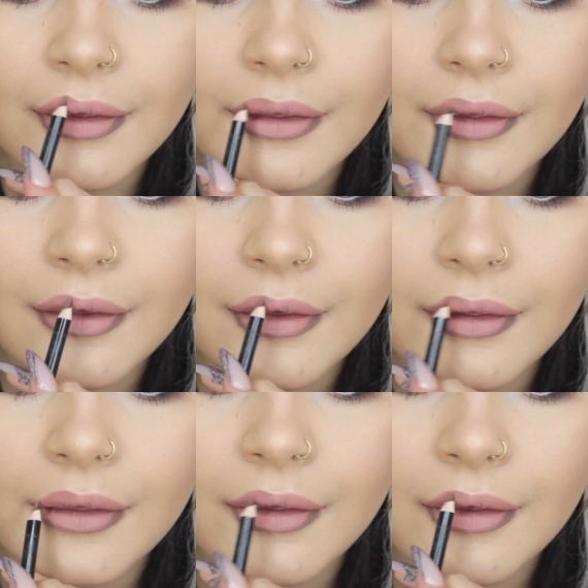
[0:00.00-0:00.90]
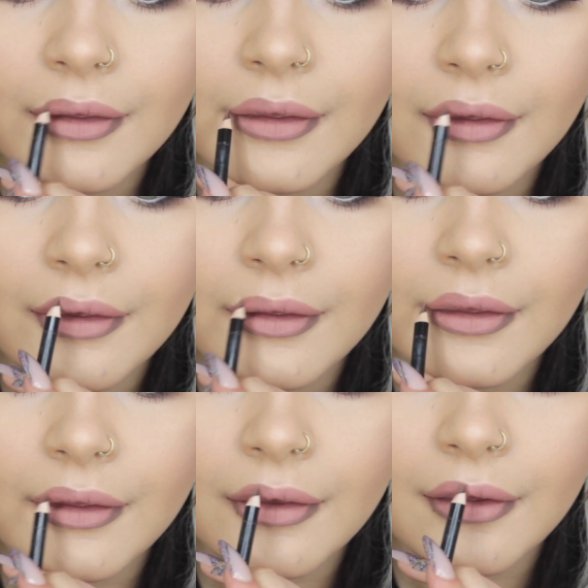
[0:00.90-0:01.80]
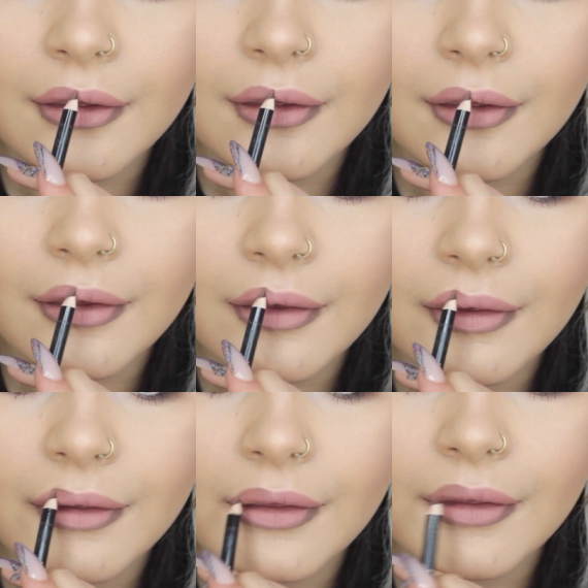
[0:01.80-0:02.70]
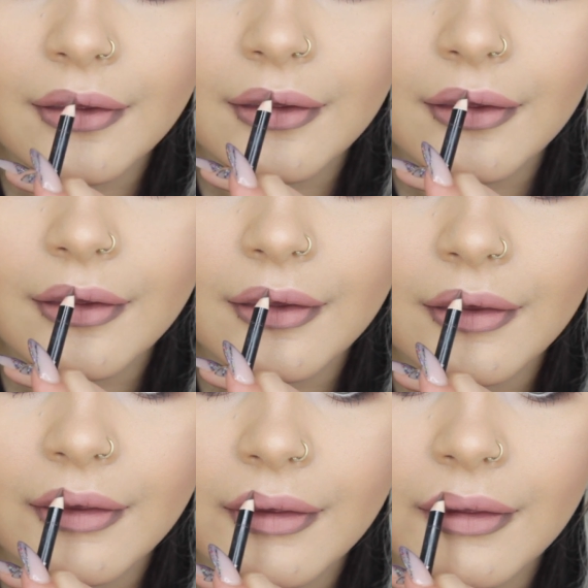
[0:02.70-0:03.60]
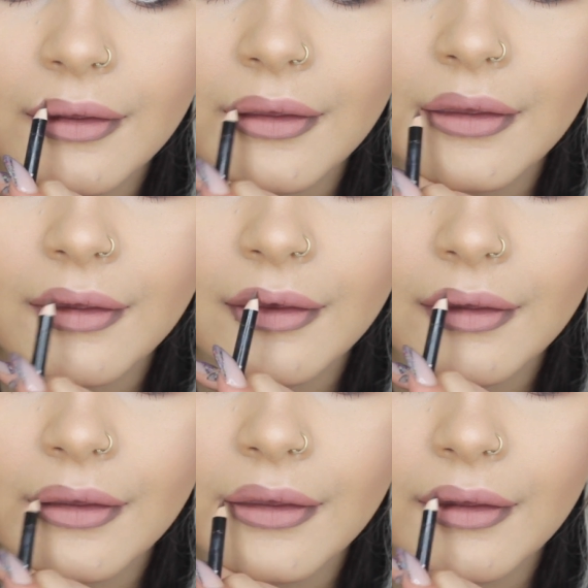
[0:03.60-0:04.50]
So because I did my lipstick first, I can see exactly where my natural lip line is